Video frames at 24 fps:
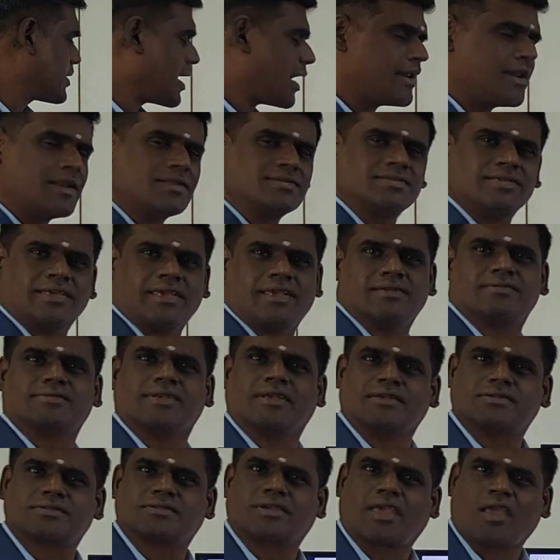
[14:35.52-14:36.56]
energy is
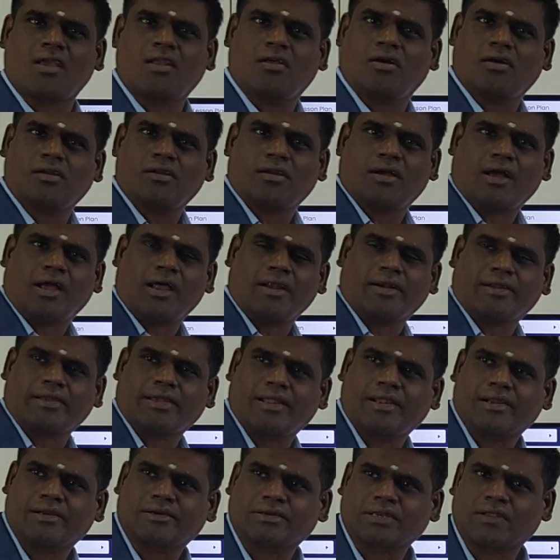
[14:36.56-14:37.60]
a scalar and
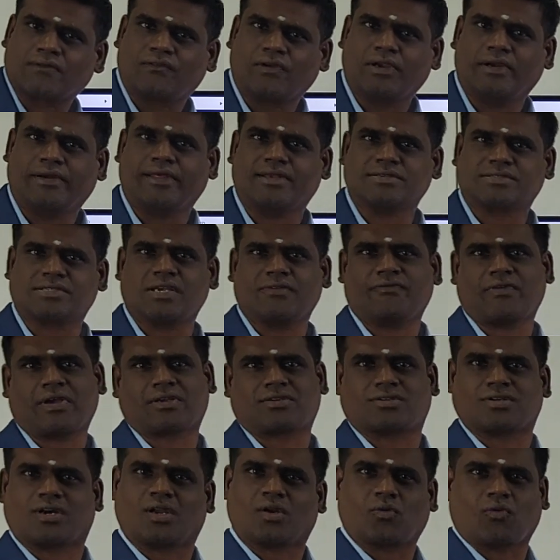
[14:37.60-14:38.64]
electric field is a
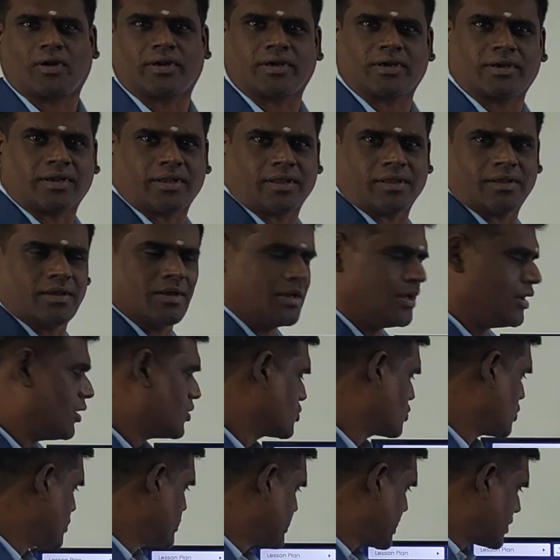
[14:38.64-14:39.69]
vector quantity.
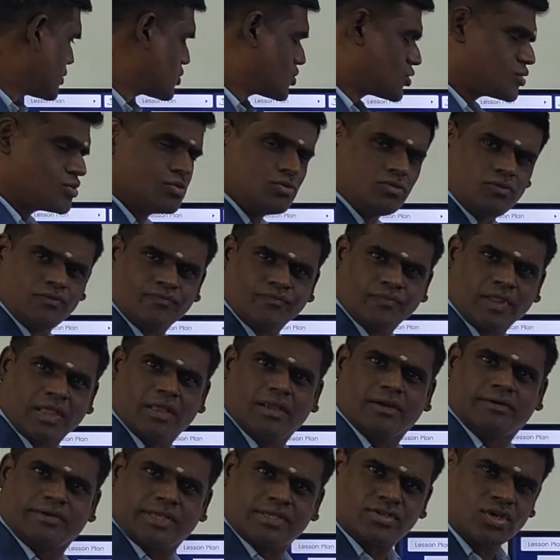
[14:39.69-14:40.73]
So just to
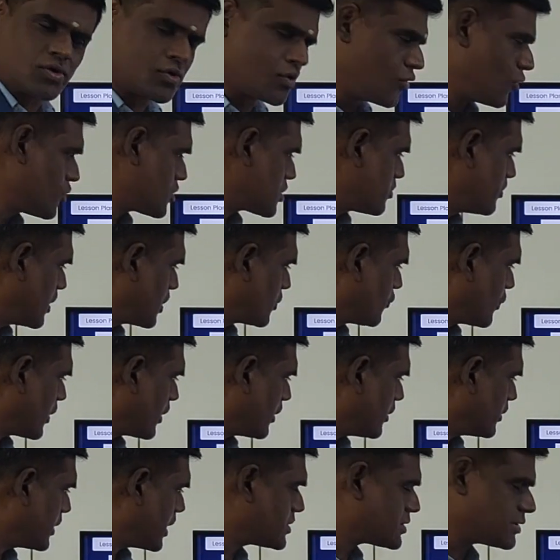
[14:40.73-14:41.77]
distinguish
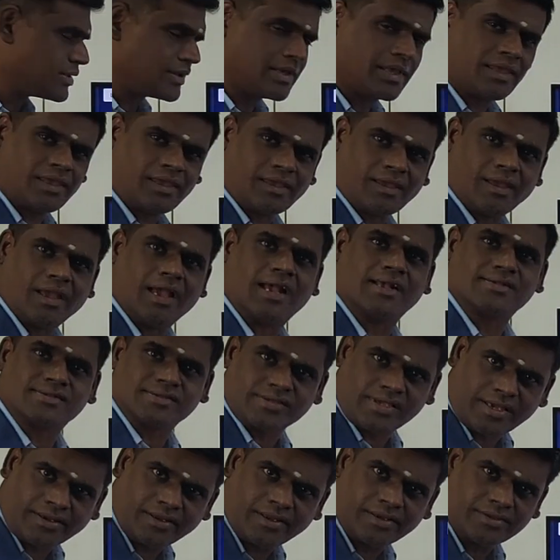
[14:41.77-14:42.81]
between this E as
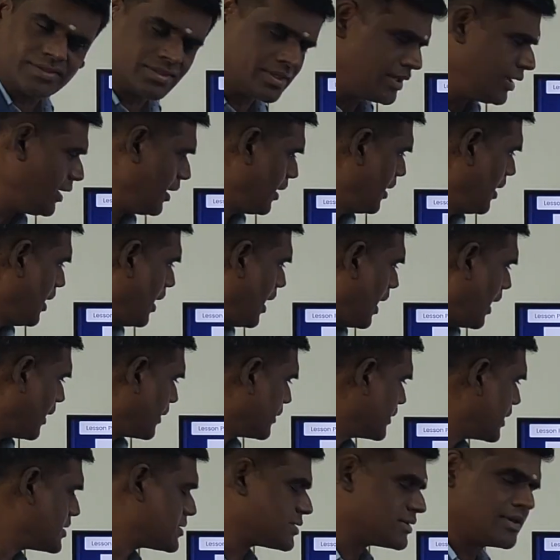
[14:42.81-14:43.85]
energy
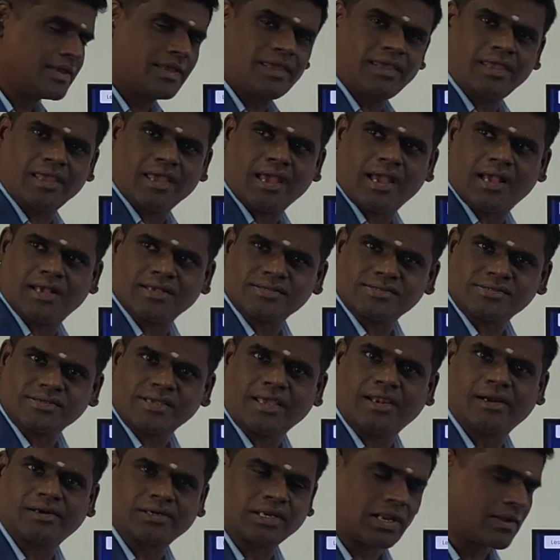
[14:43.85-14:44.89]
and this E as
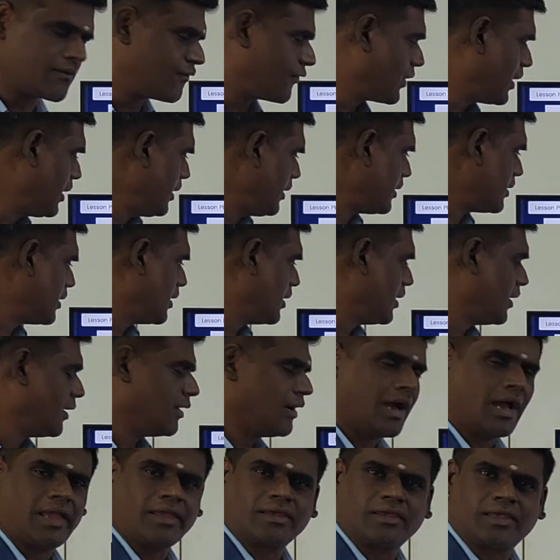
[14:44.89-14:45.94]
electric field,
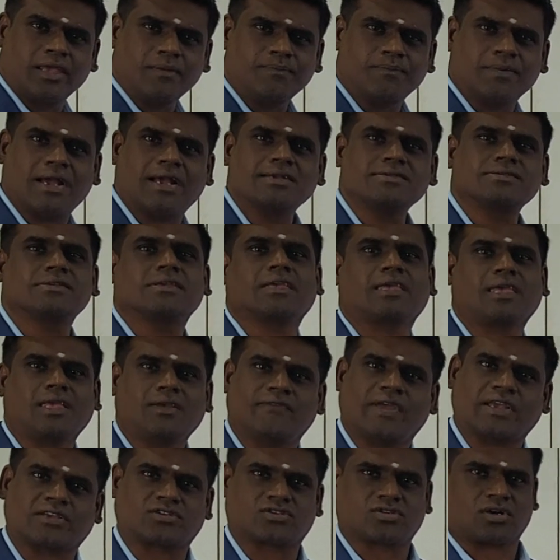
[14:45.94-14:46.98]
I keep as E
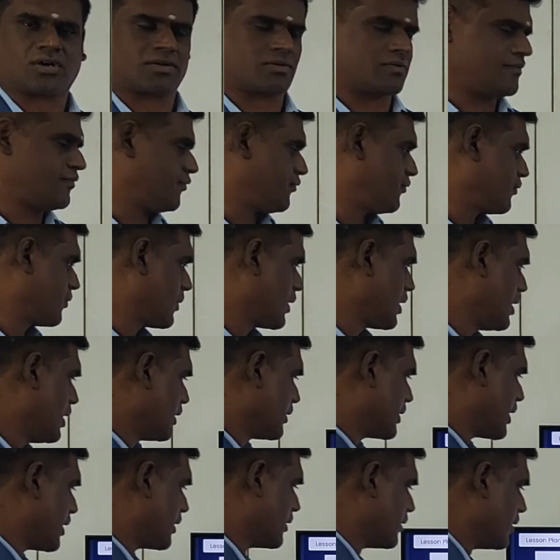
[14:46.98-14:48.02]
vector.
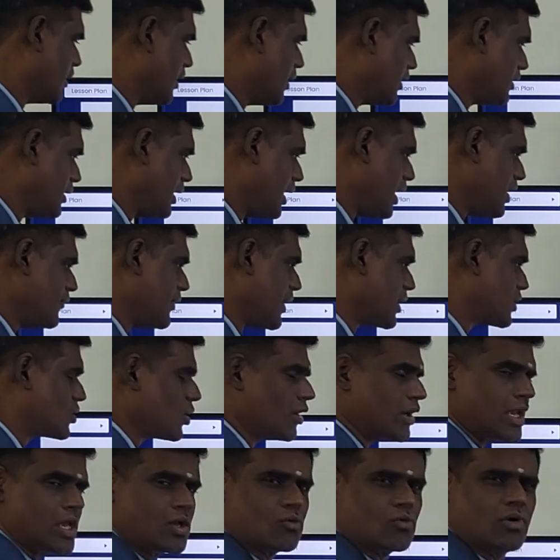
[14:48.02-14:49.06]
Then E
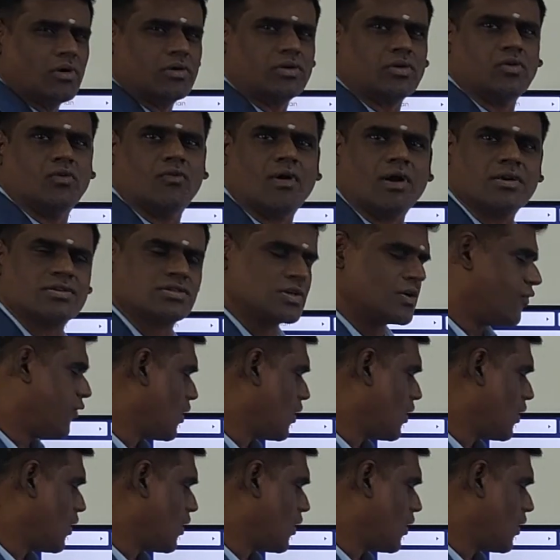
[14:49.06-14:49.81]
vector equal to, what's the